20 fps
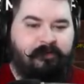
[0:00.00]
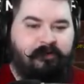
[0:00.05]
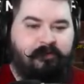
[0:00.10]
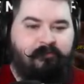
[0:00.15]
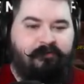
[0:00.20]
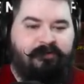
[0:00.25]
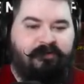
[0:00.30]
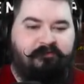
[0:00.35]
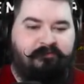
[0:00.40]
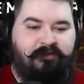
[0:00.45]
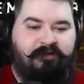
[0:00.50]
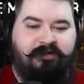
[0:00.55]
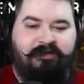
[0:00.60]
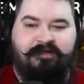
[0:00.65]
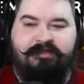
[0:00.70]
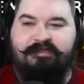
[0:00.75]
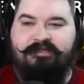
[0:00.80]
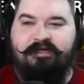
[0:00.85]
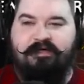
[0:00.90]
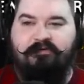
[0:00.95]
But the ability
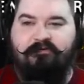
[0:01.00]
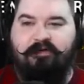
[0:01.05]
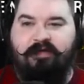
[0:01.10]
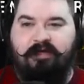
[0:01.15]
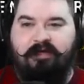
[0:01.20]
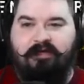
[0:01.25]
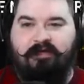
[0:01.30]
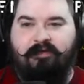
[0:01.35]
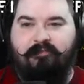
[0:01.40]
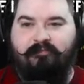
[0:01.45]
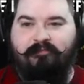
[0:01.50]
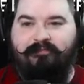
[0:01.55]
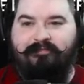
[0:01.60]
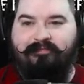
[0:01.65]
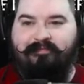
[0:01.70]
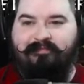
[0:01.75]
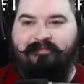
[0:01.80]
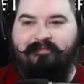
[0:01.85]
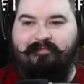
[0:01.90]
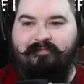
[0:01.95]
itself, like,
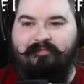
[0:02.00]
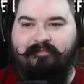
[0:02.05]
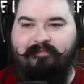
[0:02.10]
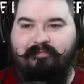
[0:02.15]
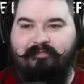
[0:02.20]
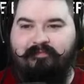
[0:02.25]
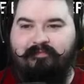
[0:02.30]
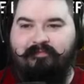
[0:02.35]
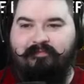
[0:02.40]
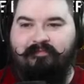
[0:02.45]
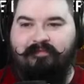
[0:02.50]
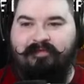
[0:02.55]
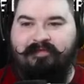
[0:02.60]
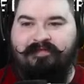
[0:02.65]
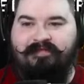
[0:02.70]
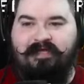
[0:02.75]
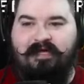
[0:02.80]
it's